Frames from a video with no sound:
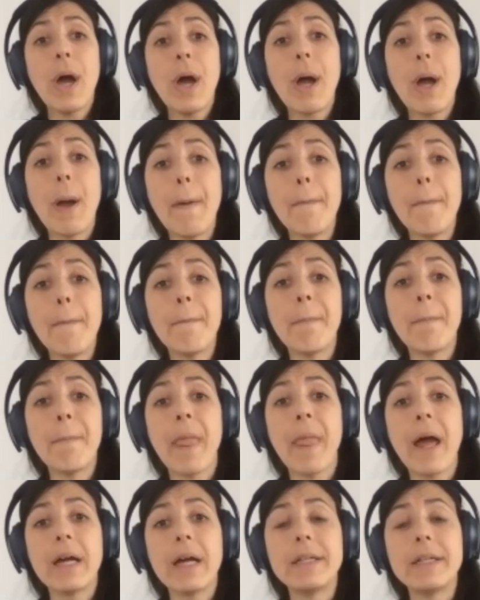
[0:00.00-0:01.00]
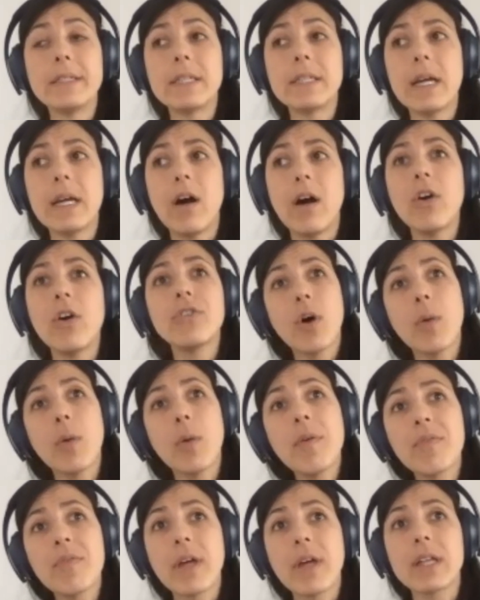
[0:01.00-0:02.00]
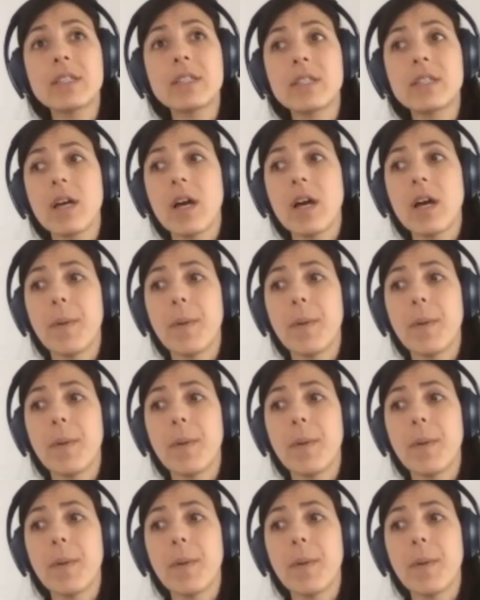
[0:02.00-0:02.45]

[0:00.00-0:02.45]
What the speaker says: And on top of that,